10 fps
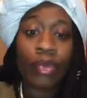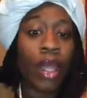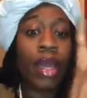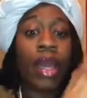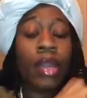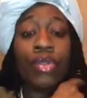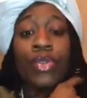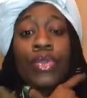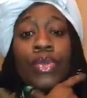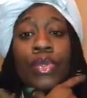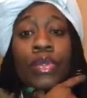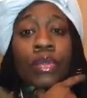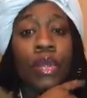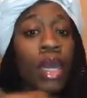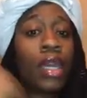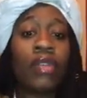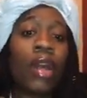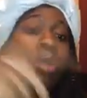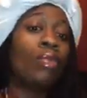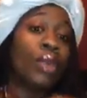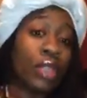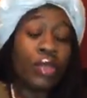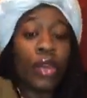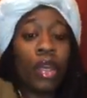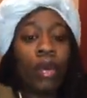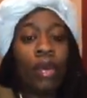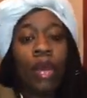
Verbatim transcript: I ain't got no tools. I ain't even got no budget, fam.